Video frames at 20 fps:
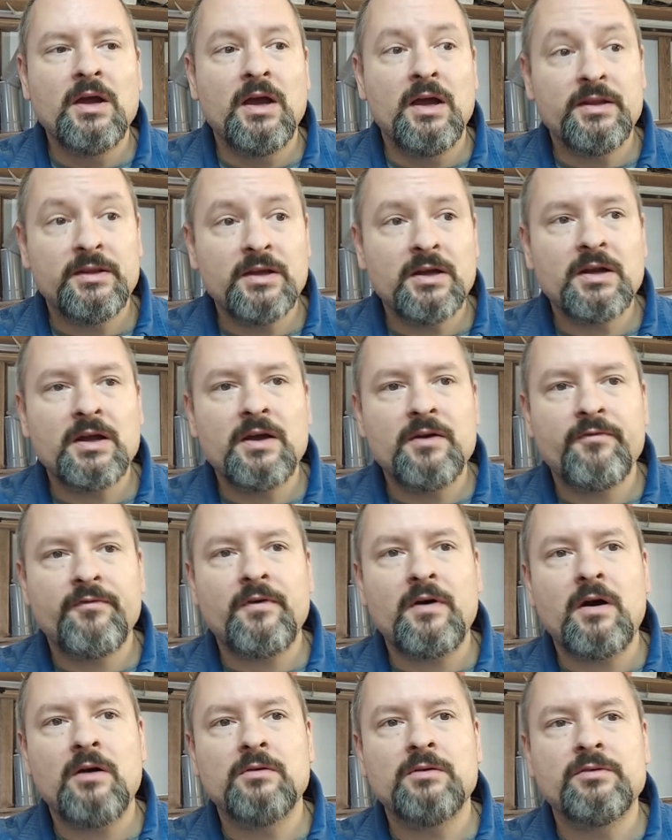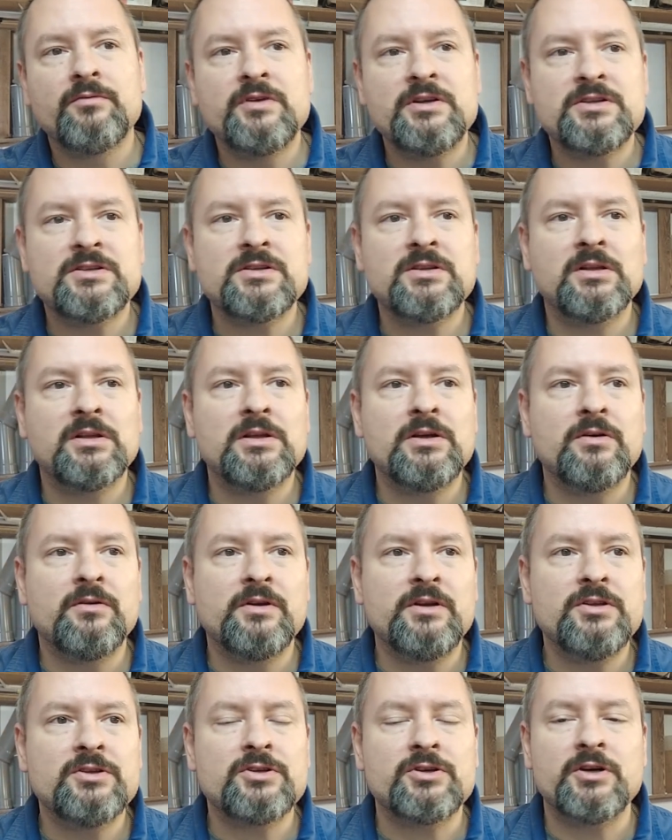and then I found recently
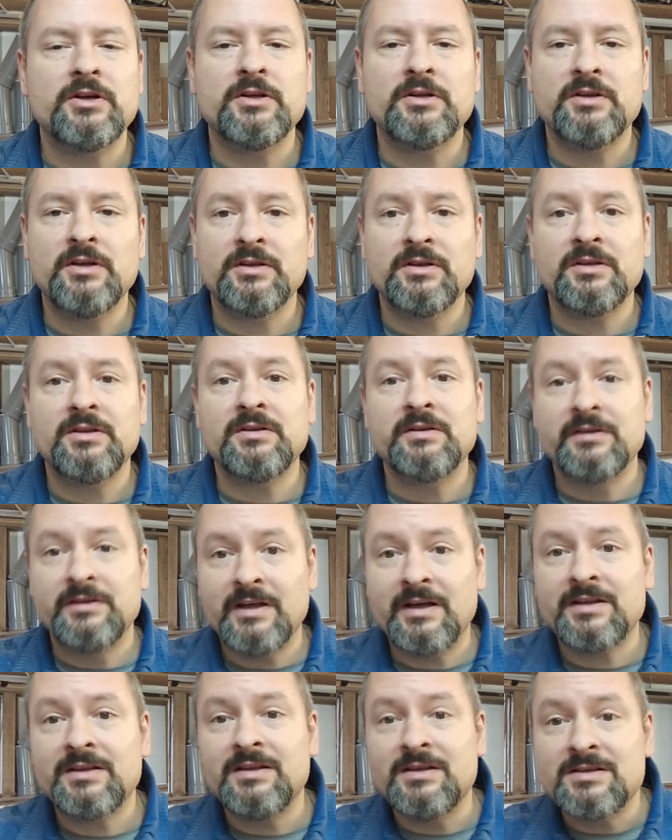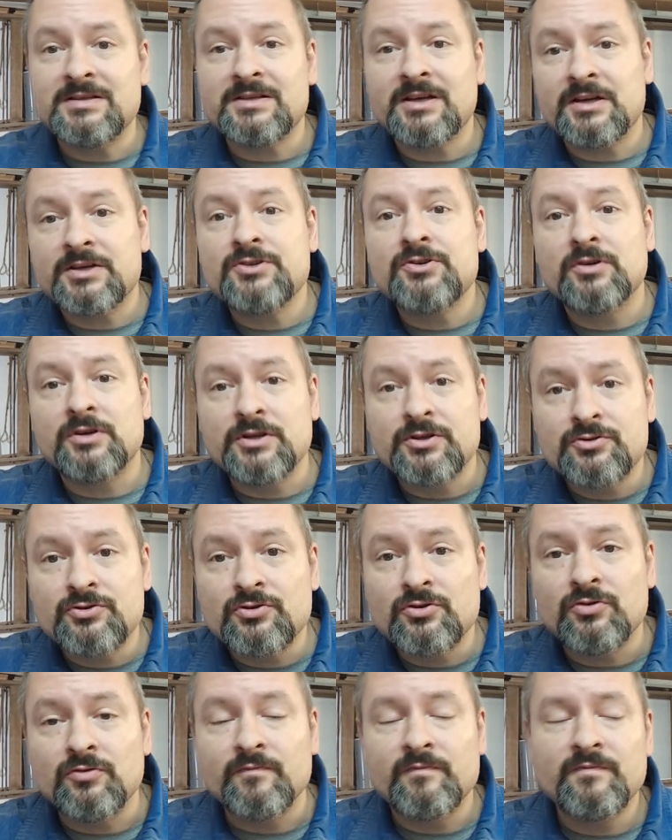on internet that that is actually
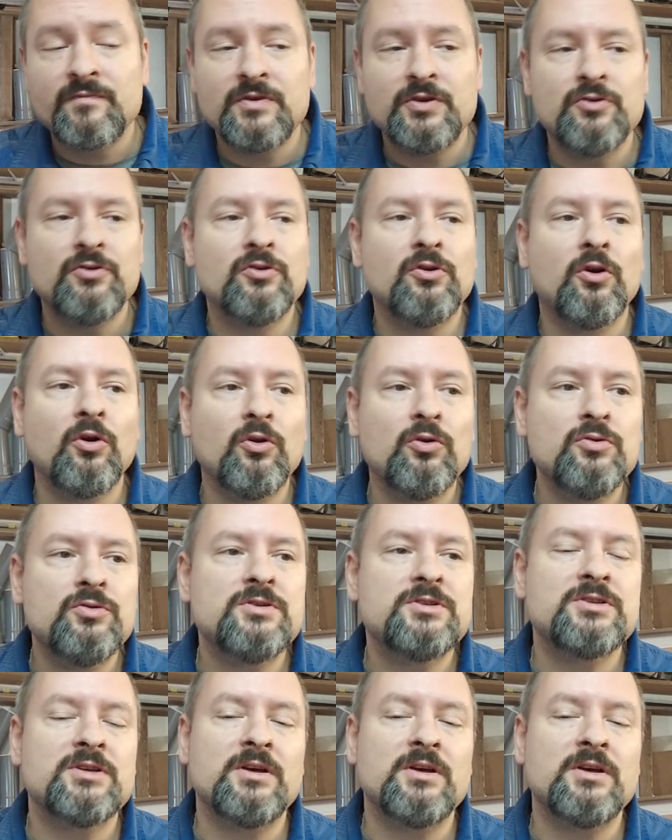true. You lose